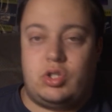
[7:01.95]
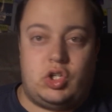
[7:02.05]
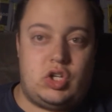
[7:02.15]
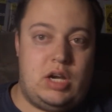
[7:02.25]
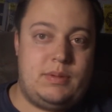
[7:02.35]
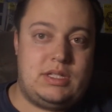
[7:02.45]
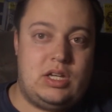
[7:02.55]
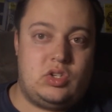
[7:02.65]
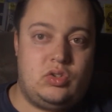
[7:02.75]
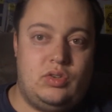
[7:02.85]
which are shiny
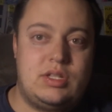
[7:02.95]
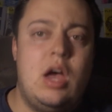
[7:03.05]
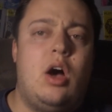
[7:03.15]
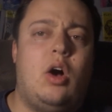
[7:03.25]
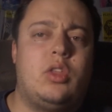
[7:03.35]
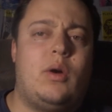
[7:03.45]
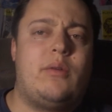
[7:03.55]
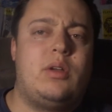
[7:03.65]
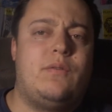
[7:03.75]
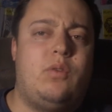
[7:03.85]
potentials, although I
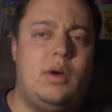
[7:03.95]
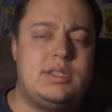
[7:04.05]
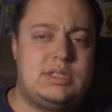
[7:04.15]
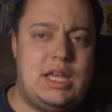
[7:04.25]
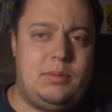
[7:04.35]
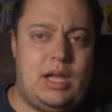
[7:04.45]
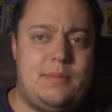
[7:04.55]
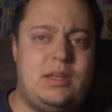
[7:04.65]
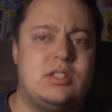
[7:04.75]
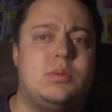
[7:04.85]
would avoid
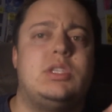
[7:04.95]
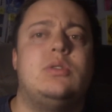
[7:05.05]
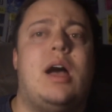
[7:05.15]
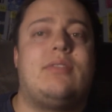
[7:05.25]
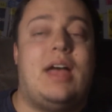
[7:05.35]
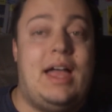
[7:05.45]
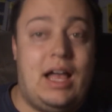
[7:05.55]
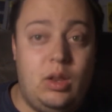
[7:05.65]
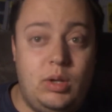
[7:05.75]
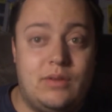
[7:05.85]
Sableye because we do have the
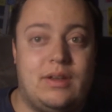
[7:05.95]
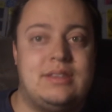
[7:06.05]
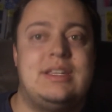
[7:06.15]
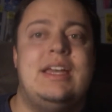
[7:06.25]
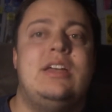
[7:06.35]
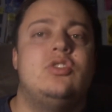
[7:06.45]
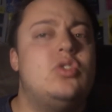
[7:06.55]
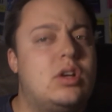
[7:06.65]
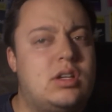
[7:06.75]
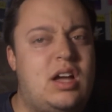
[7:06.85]
Halloween event.
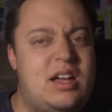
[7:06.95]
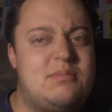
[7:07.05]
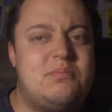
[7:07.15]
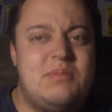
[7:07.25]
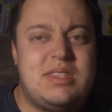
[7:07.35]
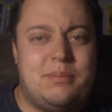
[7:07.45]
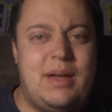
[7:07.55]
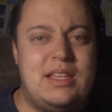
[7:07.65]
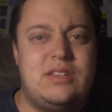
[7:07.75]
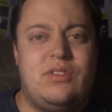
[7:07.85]
Judagon
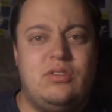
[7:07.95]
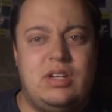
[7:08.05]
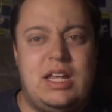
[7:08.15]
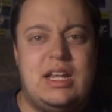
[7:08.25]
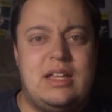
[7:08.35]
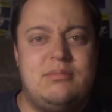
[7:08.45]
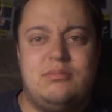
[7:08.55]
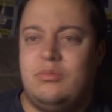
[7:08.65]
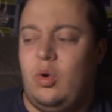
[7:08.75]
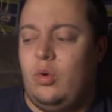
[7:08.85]
depends if you need
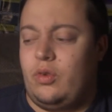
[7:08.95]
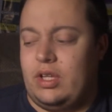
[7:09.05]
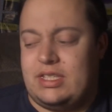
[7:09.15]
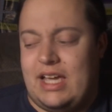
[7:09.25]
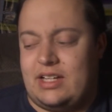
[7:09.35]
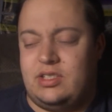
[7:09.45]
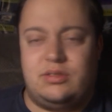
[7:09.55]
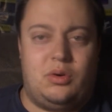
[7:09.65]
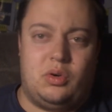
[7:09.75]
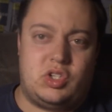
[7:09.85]
it for the
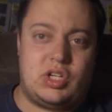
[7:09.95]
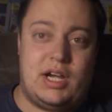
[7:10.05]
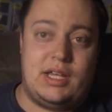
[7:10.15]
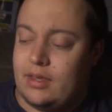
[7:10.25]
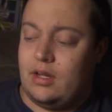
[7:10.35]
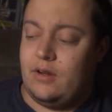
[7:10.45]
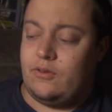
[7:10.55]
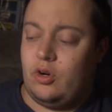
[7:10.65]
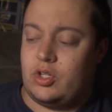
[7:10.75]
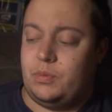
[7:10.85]
Dex or the shiny. And then, of
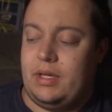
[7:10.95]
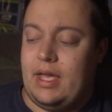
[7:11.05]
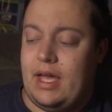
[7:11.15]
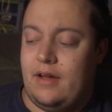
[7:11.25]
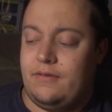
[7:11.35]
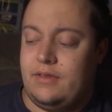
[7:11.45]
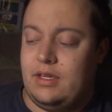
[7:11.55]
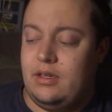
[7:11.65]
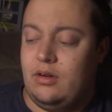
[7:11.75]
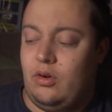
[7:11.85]
course, we have
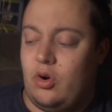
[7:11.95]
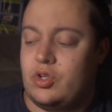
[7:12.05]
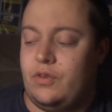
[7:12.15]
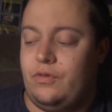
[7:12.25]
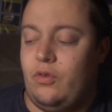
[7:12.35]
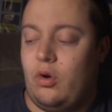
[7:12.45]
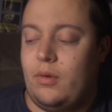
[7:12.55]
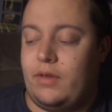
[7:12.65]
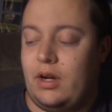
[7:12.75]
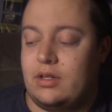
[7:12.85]
the origin form
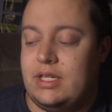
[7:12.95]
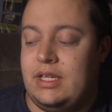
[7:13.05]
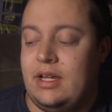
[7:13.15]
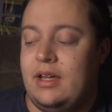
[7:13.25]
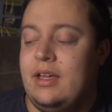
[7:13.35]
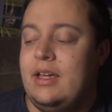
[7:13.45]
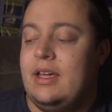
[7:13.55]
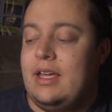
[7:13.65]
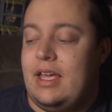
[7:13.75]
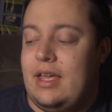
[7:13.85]
of Giratina
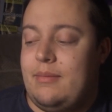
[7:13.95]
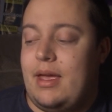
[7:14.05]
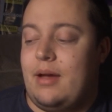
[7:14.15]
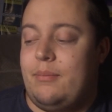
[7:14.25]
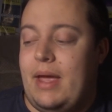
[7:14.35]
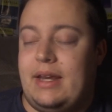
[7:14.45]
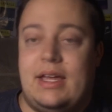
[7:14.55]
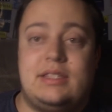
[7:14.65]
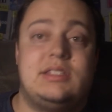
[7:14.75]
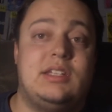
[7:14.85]
and Mega
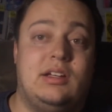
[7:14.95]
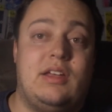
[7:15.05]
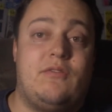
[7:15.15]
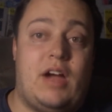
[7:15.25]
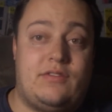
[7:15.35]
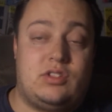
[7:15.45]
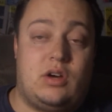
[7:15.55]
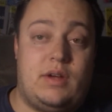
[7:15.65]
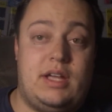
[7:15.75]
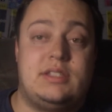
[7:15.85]
Bayonet still in
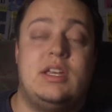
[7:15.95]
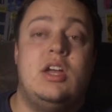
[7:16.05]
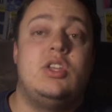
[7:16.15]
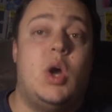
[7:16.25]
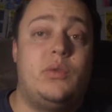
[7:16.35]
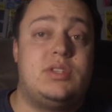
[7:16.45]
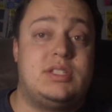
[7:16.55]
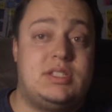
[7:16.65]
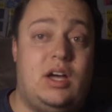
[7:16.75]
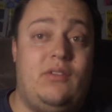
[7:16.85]
5-star raids. Note to
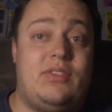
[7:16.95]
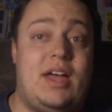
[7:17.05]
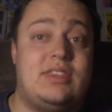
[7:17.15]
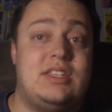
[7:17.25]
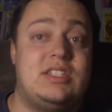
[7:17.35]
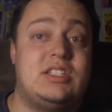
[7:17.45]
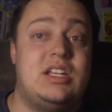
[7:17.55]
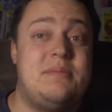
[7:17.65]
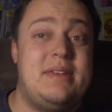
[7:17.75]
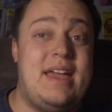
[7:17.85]
self that this is
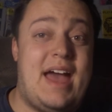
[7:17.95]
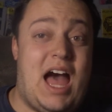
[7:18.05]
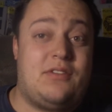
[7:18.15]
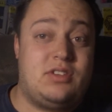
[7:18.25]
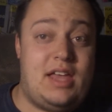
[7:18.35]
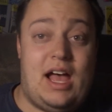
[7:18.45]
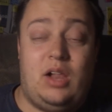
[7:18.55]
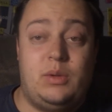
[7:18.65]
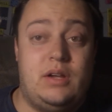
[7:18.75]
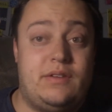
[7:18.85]
going to be after the
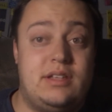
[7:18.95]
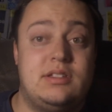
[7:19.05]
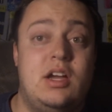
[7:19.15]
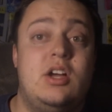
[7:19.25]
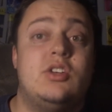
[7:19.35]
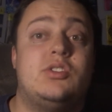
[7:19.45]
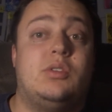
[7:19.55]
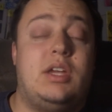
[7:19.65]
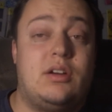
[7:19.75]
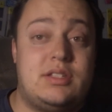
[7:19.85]
Halloween event, so
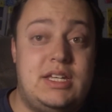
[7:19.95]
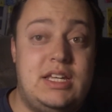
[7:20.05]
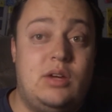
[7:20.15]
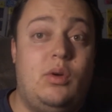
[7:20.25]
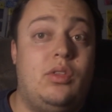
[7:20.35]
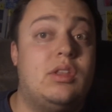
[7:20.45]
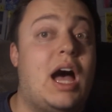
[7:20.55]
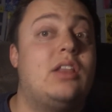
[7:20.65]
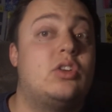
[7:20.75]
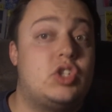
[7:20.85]
Giratina will
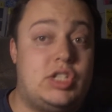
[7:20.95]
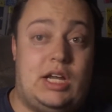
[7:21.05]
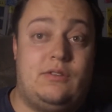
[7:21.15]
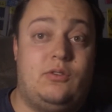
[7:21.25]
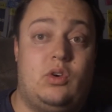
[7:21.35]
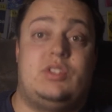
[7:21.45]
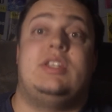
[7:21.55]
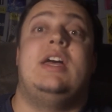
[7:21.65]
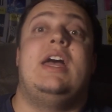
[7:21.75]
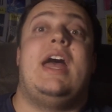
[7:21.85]
not learn Shadow
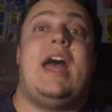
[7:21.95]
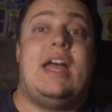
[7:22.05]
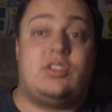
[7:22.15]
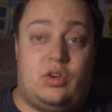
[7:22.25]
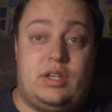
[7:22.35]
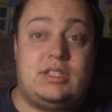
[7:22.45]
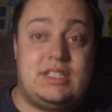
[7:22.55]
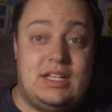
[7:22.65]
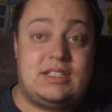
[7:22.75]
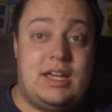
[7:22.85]
Force during
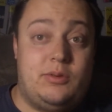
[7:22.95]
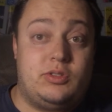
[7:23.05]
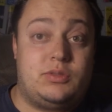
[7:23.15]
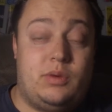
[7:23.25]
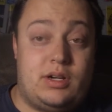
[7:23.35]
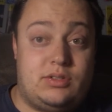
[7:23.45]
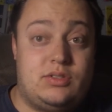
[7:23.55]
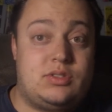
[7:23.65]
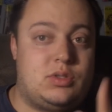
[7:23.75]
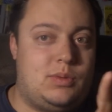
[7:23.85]
Dia de los
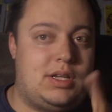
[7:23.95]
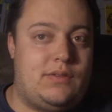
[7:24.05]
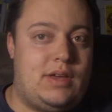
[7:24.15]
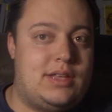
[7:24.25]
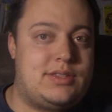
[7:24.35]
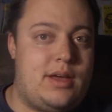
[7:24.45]
Muertos. Just want to give you a heads